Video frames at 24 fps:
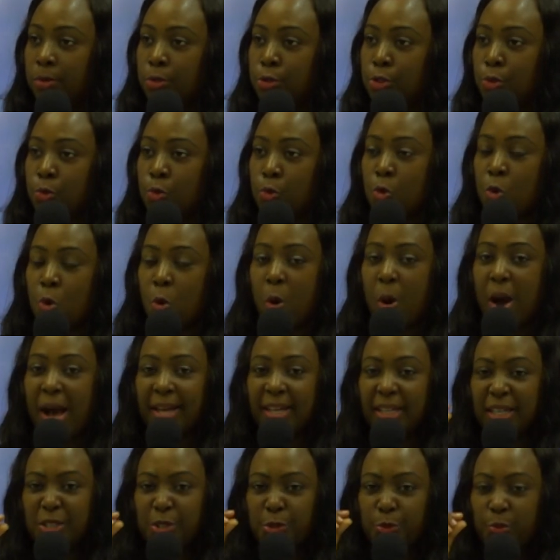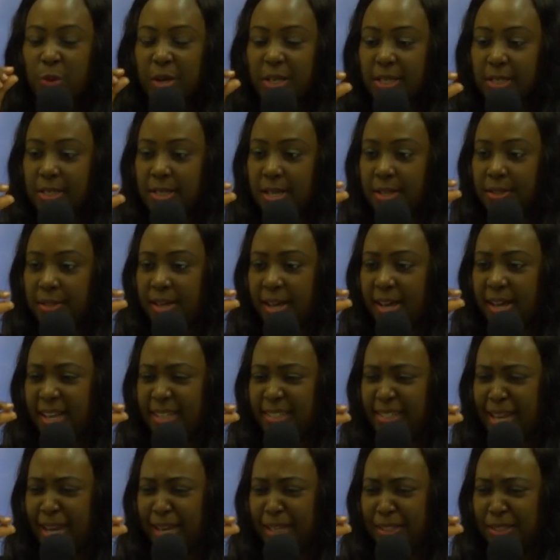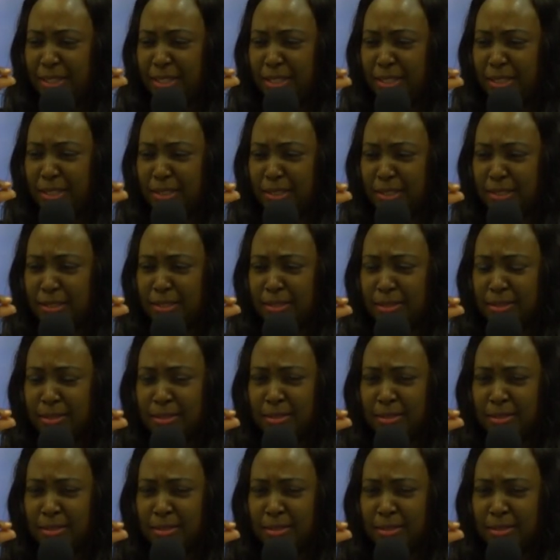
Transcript: to go against one another are like this.